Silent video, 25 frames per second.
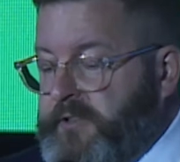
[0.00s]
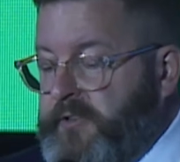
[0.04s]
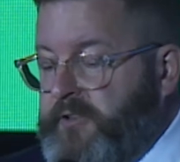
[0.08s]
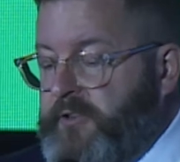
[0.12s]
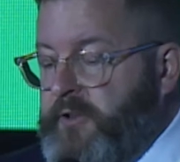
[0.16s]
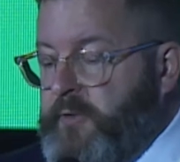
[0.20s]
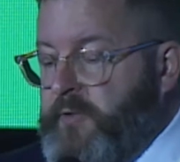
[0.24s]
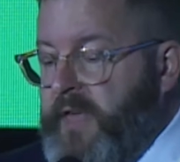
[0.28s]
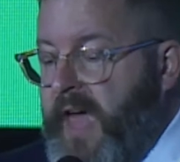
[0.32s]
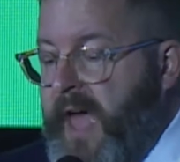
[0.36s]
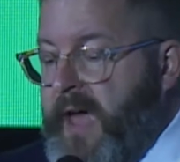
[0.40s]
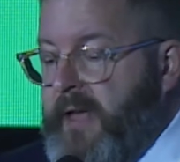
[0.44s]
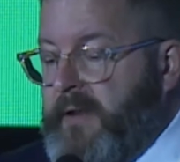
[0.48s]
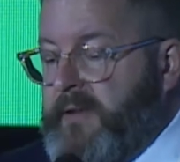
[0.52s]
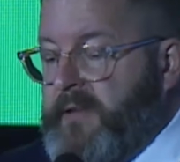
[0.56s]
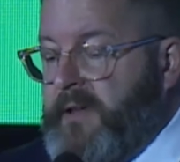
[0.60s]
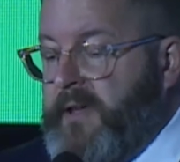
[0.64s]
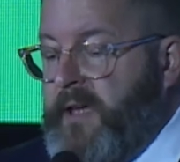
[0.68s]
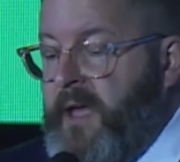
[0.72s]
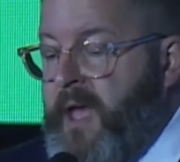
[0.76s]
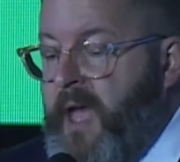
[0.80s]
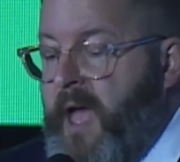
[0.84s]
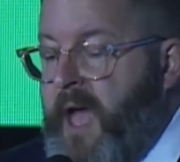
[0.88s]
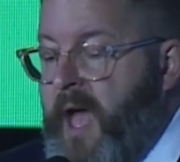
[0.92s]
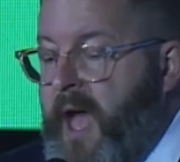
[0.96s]
do that.
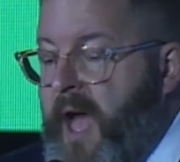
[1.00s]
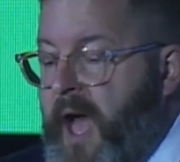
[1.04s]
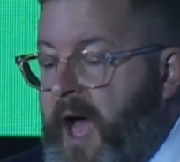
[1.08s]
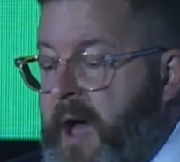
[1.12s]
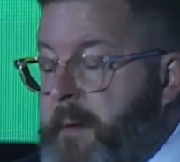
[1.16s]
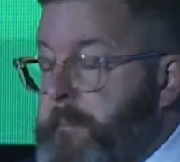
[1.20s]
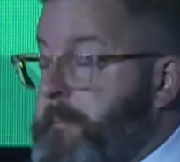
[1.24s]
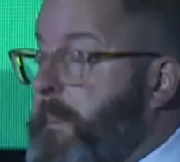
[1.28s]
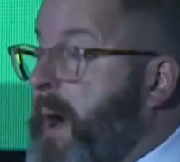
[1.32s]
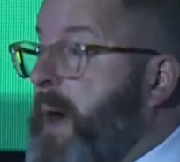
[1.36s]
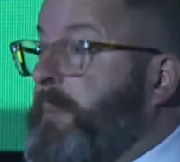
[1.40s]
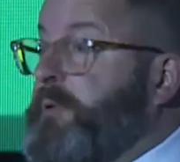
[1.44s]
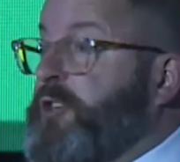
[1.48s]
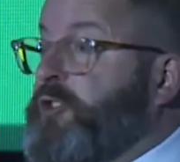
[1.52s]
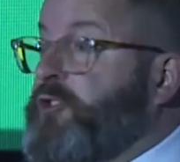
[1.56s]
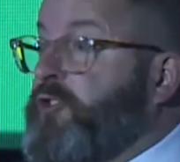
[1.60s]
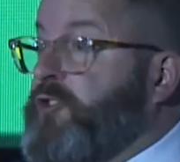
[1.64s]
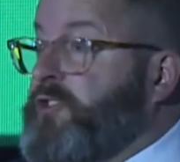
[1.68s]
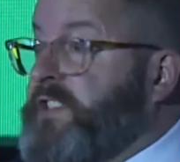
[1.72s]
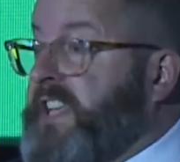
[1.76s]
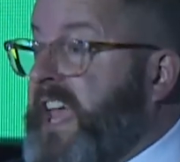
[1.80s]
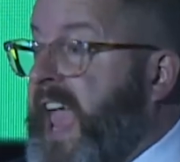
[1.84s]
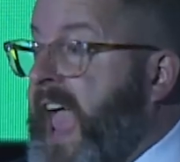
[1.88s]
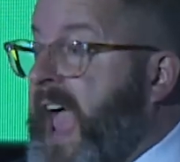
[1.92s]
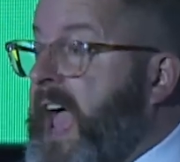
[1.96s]
Um,
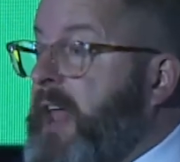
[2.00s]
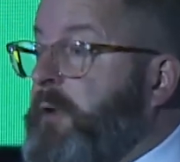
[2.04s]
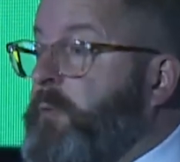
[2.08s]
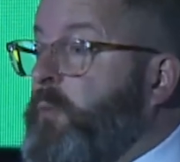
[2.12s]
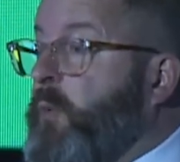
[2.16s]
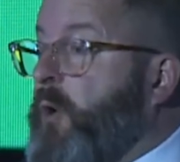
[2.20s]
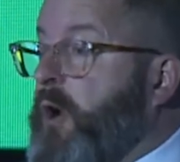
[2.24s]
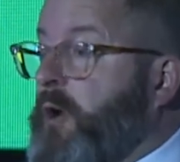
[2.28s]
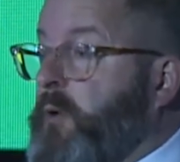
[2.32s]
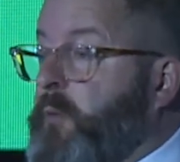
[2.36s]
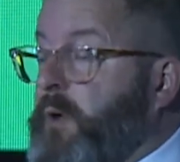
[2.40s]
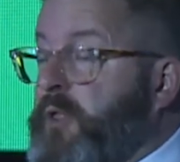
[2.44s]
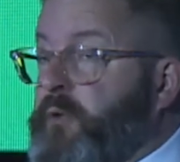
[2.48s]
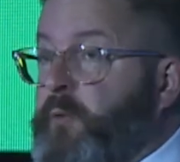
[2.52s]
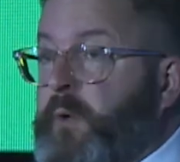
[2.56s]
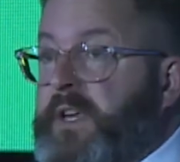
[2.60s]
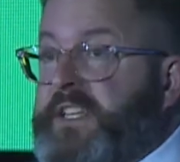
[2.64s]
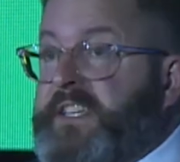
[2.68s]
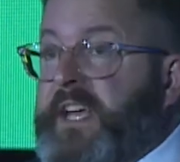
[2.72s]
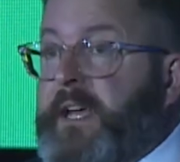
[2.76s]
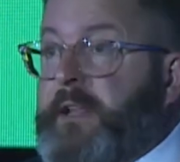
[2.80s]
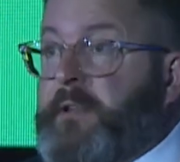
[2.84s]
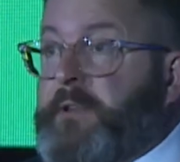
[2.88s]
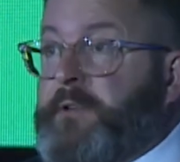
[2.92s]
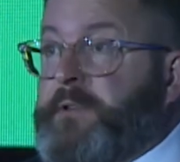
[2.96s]
publishers can work with
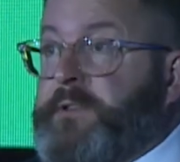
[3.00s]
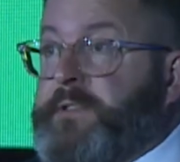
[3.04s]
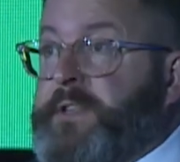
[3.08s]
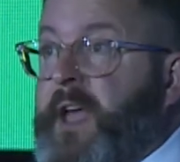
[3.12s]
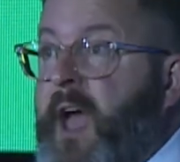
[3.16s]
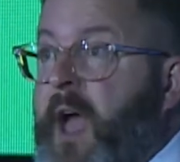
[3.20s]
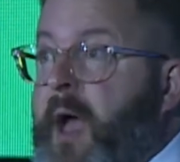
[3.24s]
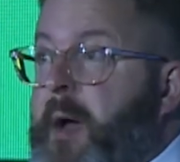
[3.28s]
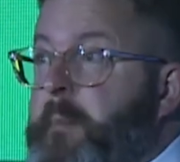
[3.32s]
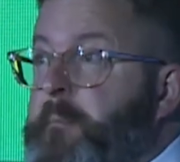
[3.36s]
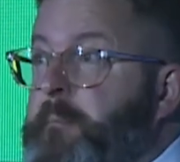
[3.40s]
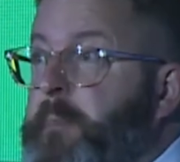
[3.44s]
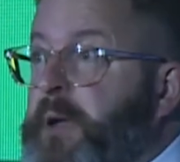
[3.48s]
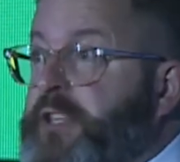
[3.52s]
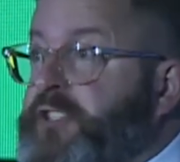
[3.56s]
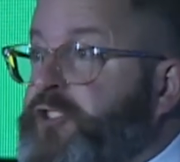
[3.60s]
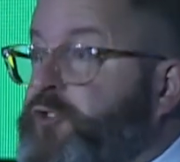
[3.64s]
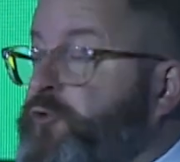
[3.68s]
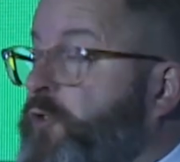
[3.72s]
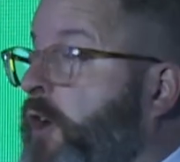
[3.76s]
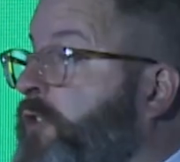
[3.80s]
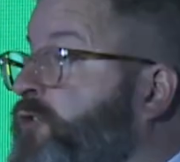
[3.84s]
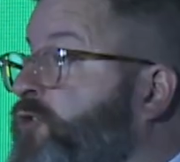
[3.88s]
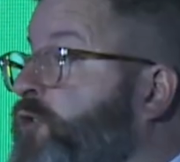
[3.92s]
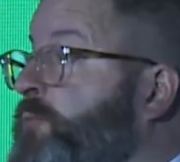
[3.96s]
retailers, but
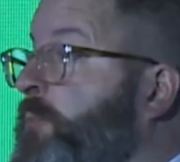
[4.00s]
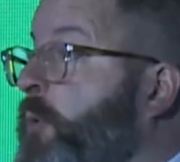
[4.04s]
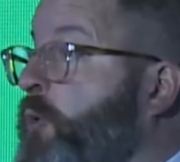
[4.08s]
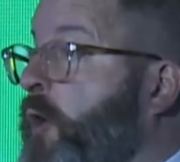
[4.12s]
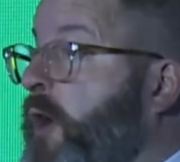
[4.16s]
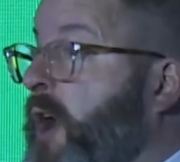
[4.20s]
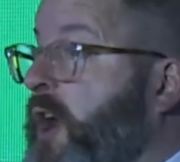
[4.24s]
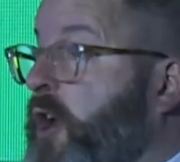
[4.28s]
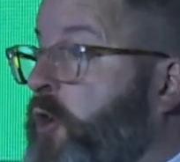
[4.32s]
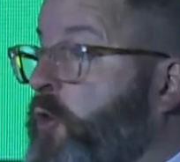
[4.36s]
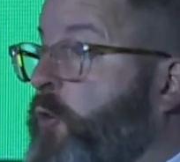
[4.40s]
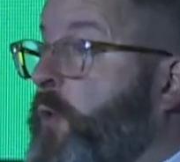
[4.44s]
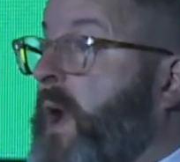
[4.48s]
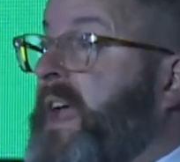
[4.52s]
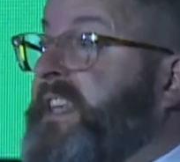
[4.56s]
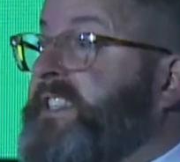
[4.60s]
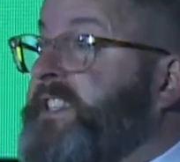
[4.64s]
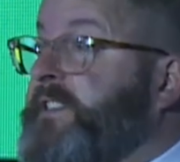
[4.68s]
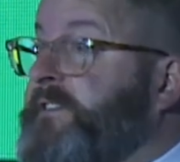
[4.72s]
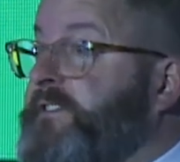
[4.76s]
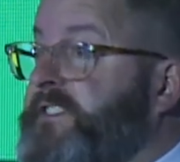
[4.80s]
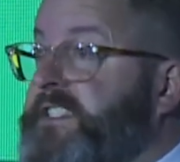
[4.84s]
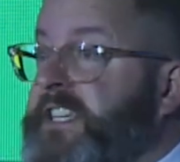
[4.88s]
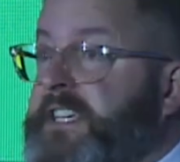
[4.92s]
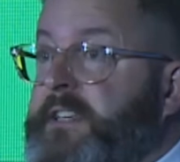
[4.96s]
structure more
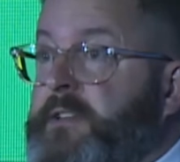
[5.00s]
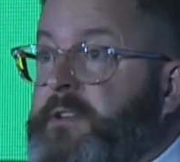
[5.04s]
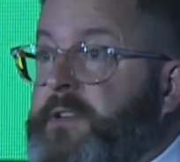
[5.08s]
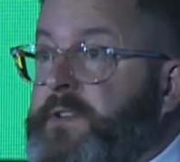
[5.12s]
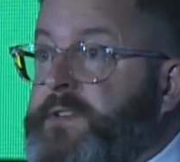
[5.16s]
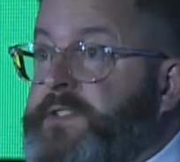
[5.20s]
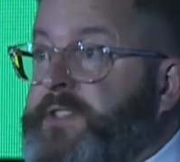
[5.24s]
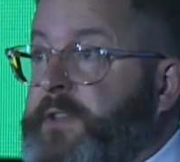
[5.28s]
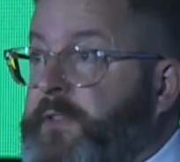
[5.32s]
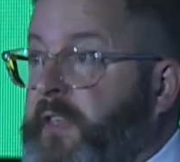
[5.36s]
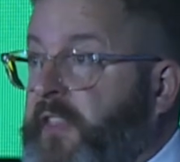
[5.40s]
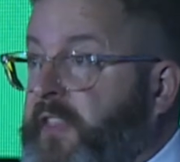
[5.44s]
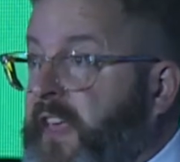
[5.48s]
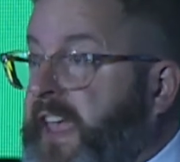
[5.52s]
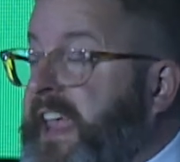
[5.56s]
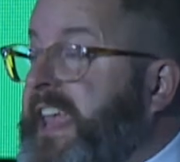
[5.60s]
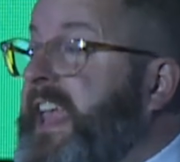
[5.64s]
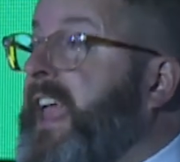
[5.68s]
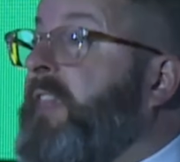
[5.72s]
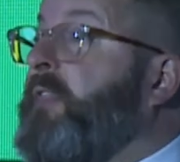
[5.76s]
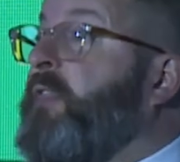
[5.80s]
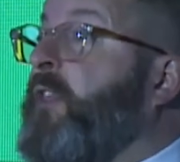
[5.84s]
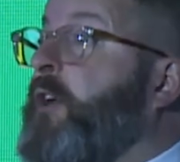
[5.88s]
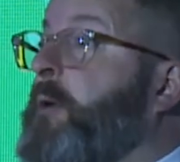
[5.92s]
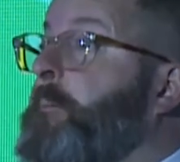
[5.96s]
aggressive deals so that they
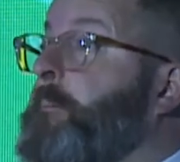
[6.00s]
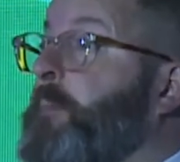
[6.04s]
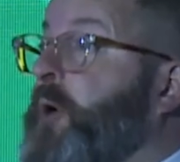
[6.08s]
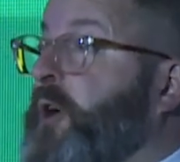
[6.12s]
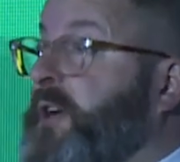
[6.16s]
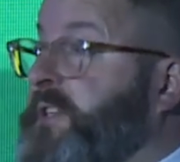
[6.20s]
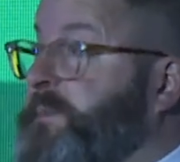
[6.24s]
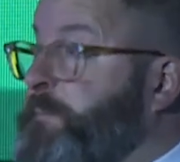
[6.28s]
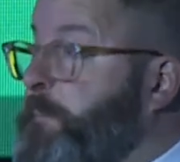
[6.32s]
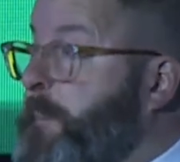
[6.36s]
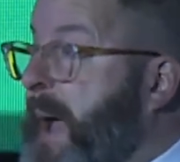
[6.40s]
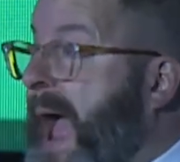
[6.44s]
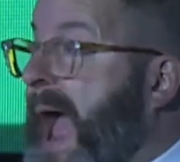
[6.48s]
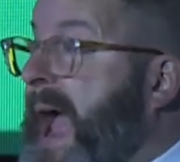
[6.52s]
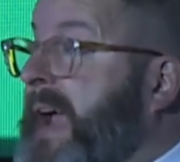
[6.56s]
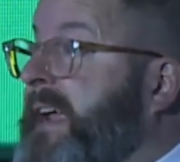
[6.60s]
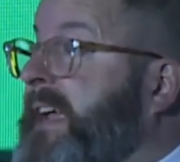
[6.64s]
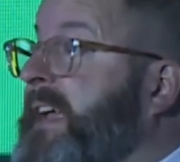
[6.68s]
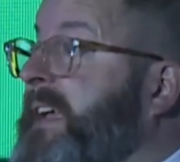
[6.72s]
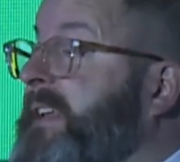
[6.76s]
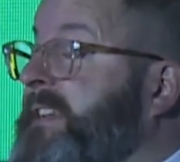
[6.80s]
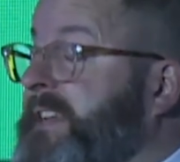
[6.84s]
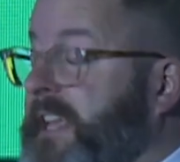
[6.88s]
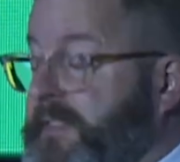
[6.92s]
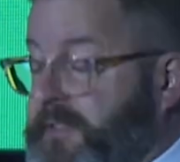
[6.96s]
get their books back,
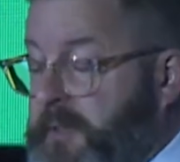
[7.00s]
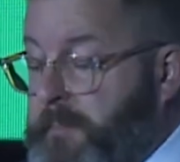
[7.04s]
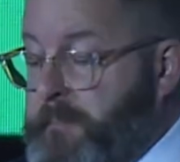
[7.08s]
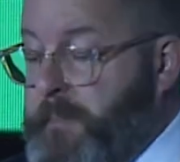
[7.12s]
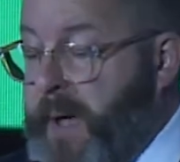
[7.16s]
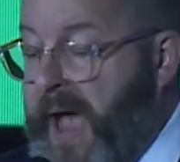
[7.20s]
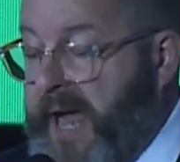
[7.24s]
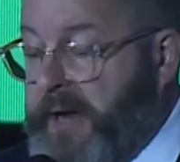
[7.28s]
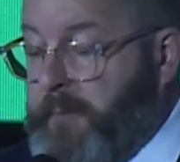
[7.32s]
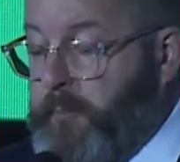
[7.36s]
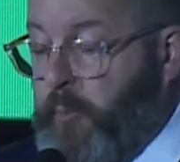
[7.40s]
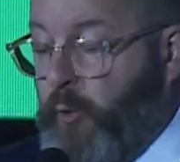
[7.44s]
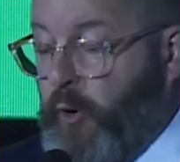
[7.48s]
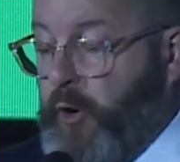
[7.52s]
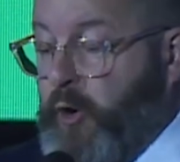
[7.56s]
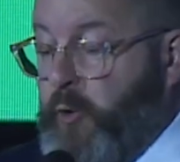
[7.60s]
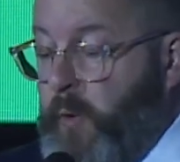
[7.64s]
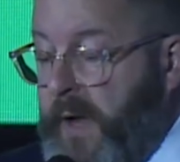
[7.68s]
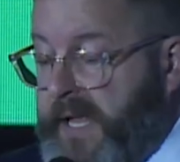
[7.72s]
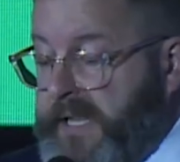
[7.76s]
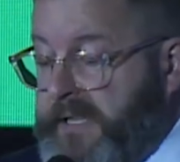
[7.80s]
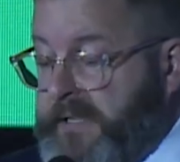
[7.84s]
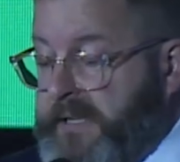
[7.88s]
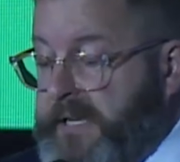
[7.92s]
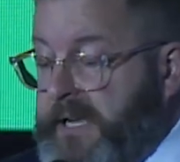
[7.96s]
get them back more
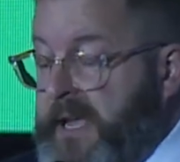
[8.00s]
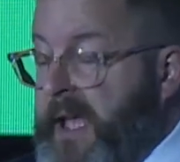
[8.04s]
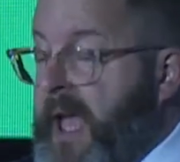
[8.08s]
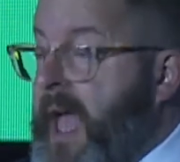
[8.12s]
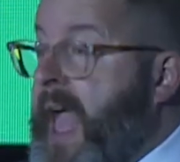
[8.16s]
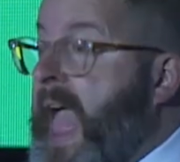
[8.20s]
quickly,